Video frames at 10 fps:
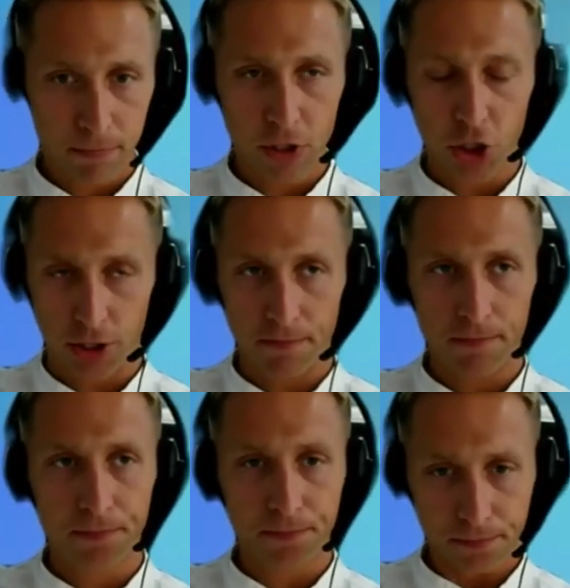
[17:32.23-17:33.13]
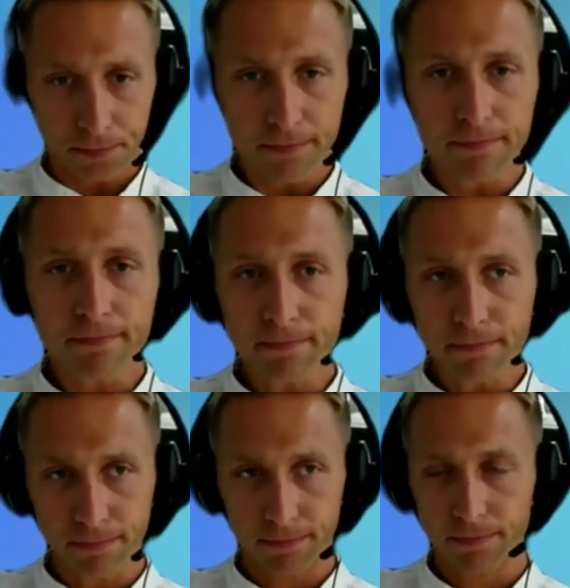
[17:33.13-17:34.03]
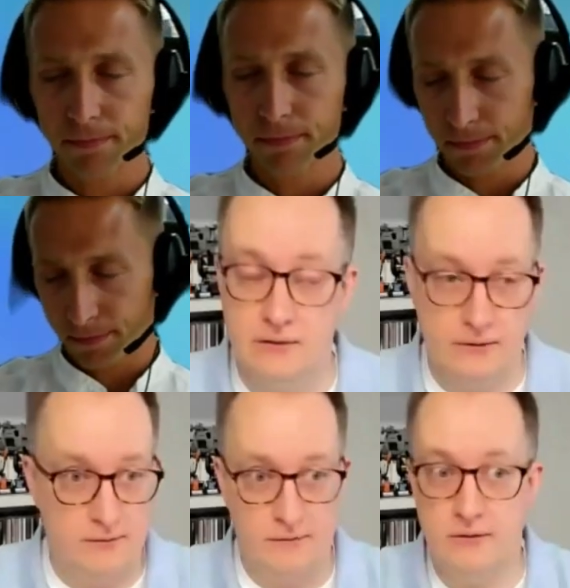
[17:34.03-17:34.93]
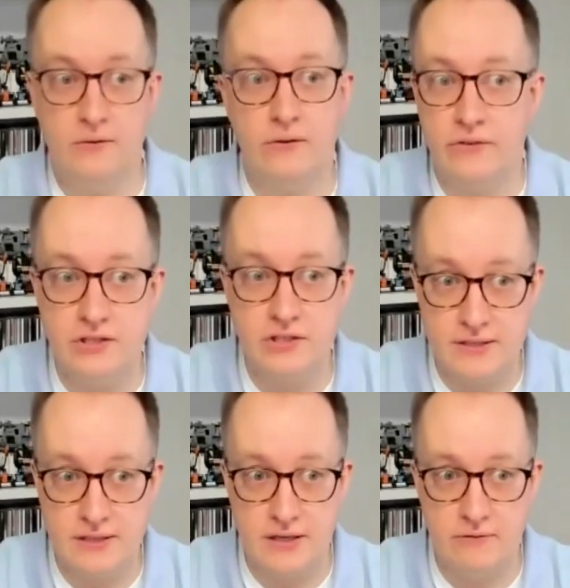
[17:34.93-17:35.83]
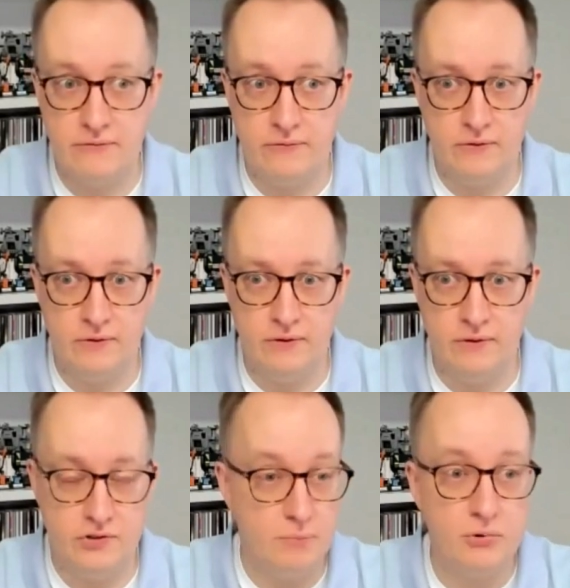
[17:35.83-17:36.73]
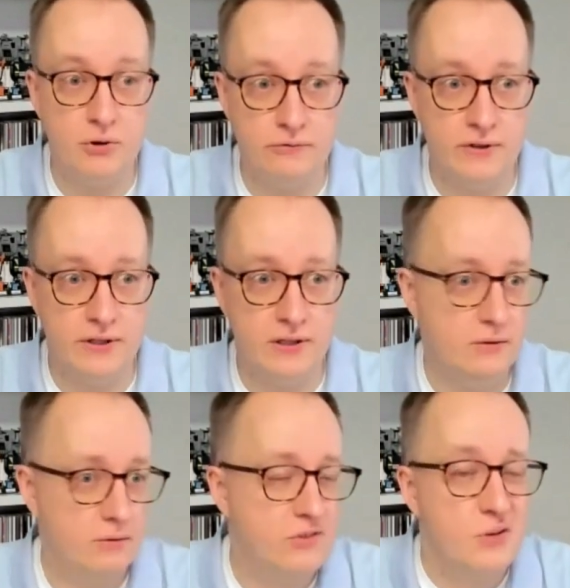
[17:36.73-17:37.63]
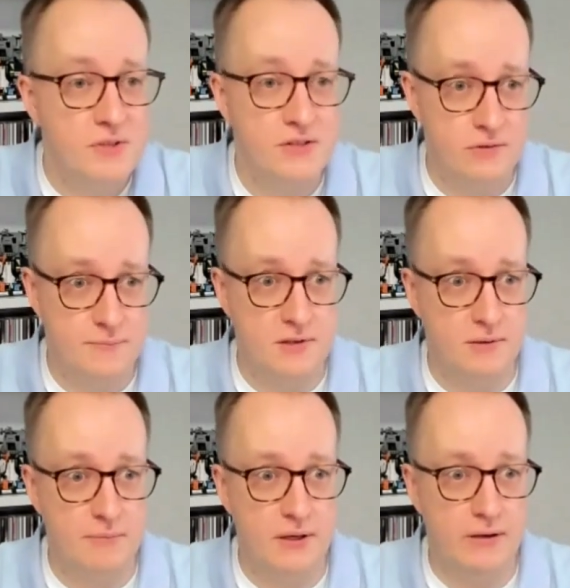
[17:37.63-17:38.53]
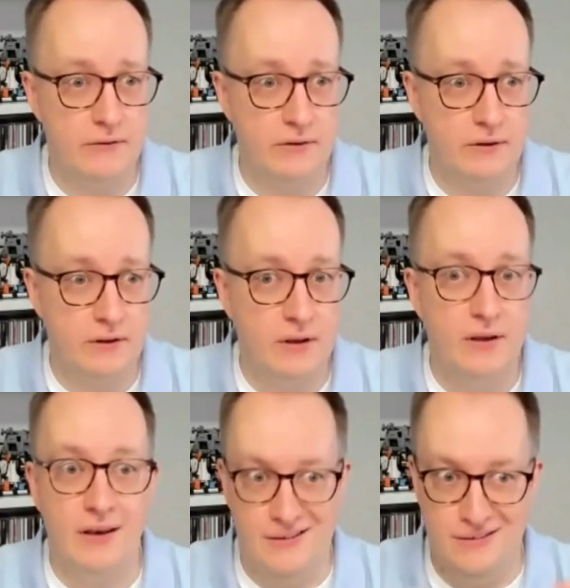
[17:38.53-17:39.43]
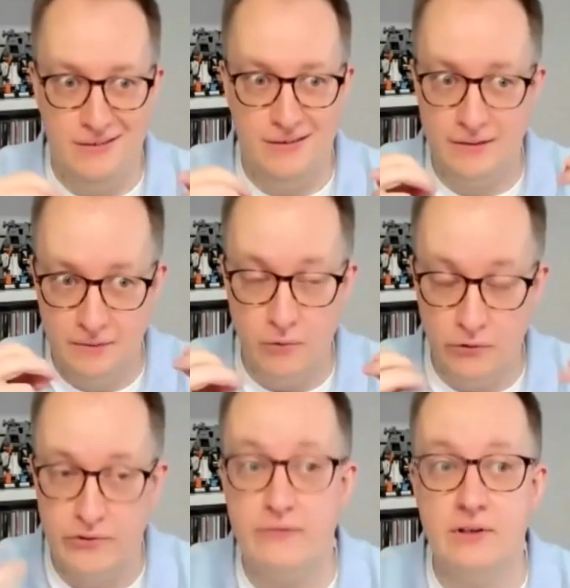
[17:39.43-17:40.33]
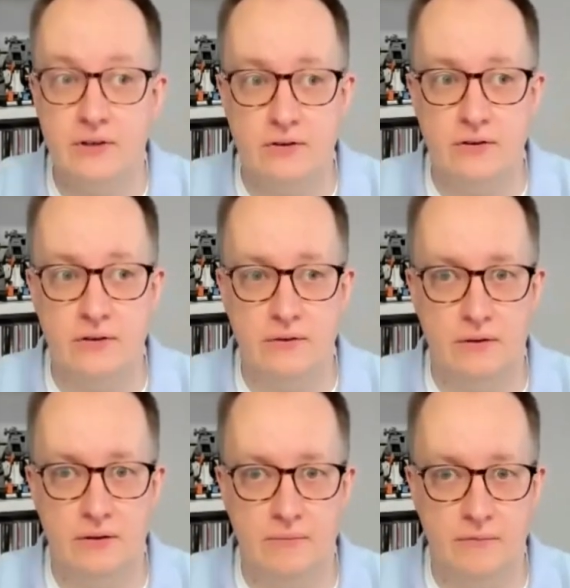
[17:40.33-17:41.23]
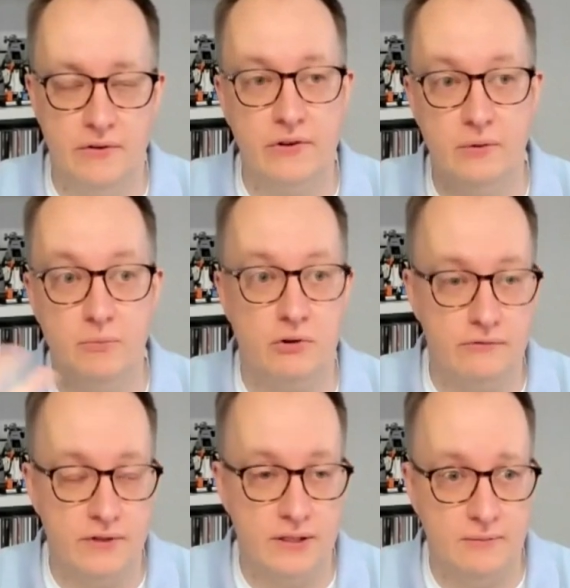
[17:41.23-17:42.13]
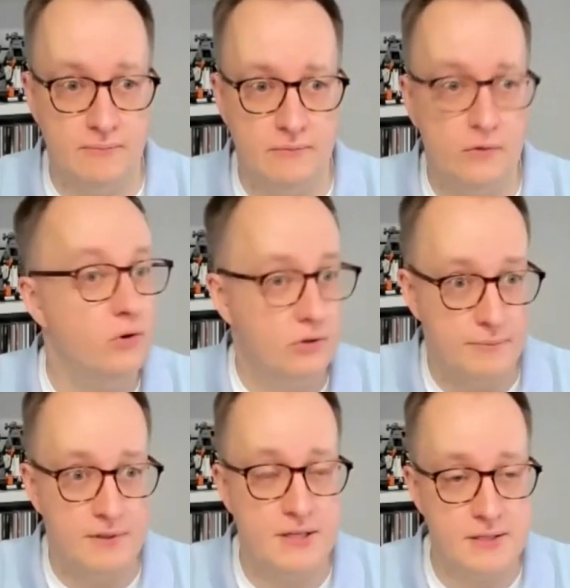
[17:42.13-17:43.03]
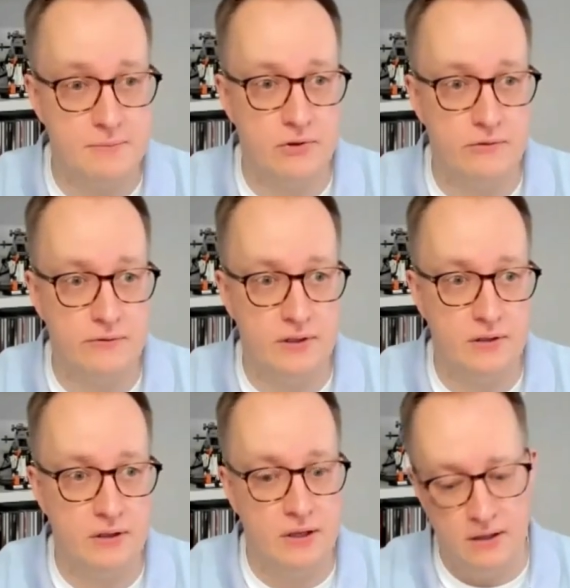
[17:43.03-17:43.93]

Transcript: And this is what we see every day. An organization doesn't have a job profile or a job description in place, and most definitely not a skill profile or competency profile.